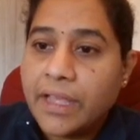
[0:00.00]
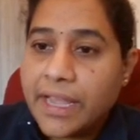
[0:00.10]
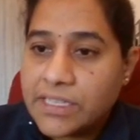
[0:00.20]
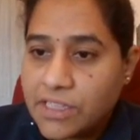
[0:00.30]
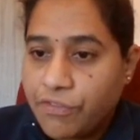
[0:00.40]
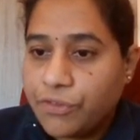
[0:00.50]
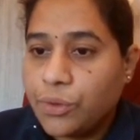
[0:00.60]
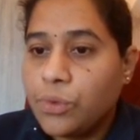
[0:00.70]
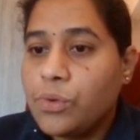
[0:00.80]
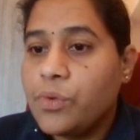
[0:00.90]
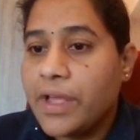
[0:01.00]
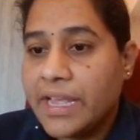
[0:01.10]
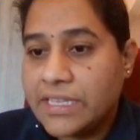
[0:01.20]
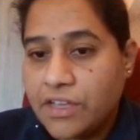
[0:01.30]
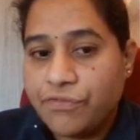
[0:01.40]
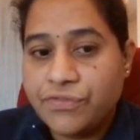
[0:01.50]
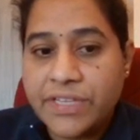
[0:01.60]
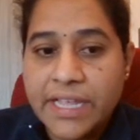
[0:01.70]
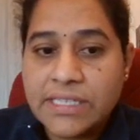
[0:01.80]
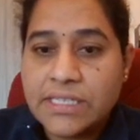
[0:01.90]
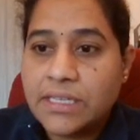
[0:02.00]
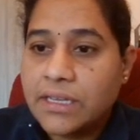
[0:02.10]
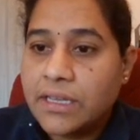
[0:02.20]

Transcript: x of 2, x of 6,